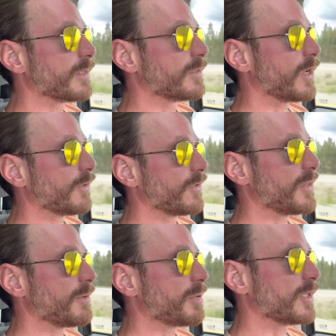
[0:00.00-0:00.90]
not only
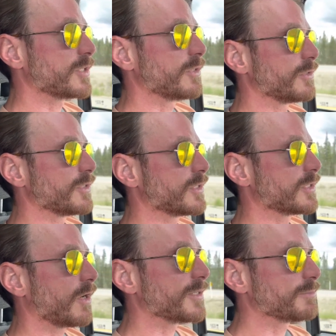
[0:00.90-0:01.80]
the person who's
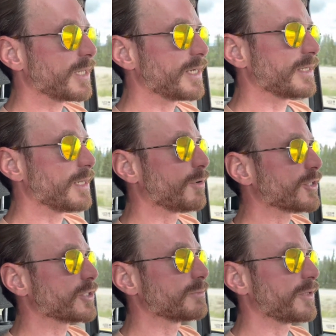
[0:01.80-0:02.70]
contemplating the
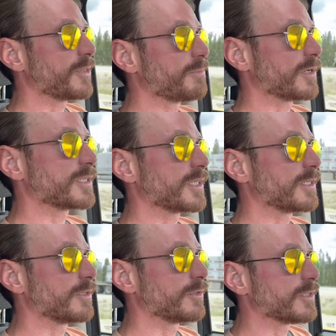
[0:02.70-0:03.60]
abortion, but the
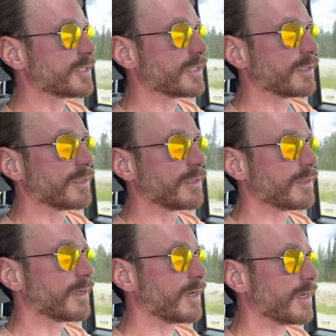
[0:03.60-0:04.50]
person who's
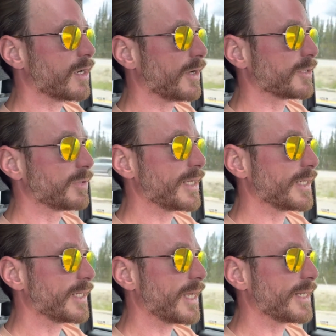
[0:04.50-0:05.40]

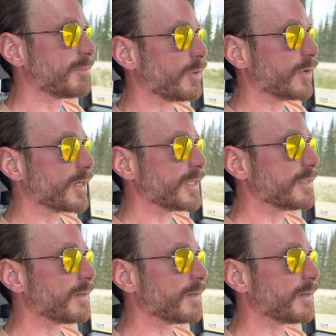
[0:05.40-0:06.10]
contemplating getting aborted,